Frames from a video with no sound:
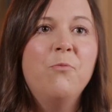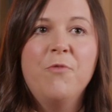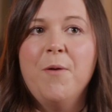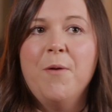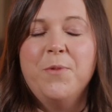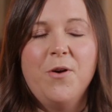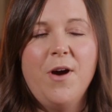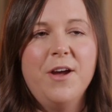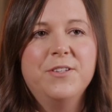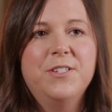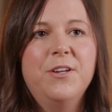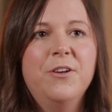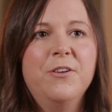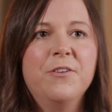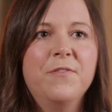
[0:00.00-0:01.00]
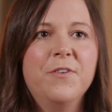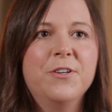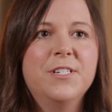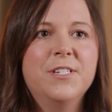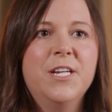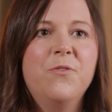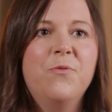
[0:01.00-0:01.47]
from the Ohio State
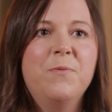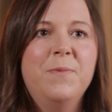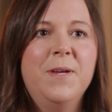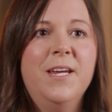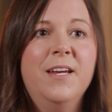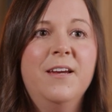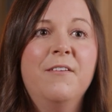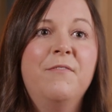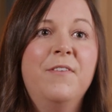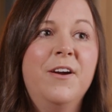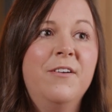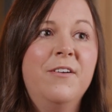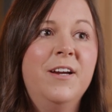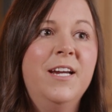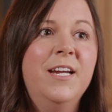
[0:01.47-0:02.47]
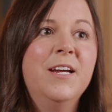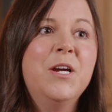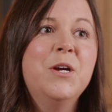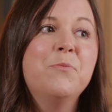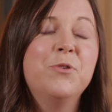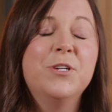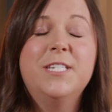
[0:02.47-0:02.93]
University would be a very
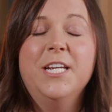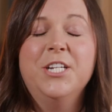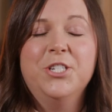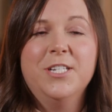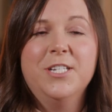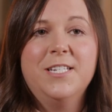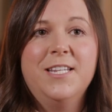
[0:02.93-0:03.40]
prestigious